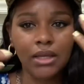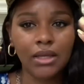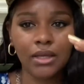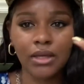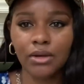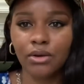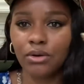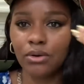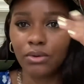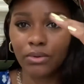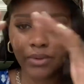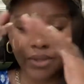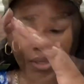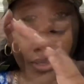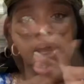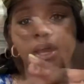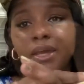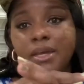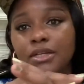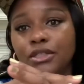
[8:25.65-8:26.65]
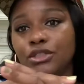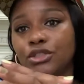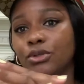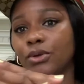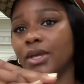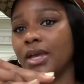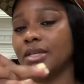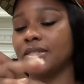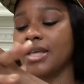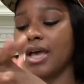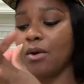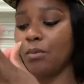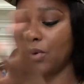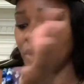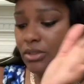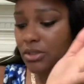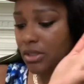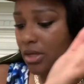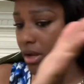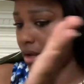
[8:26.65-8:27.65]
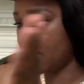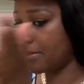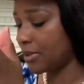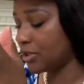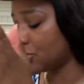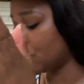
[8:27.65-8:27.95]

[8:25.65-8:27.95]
Guys, so yes, I wanted to come and show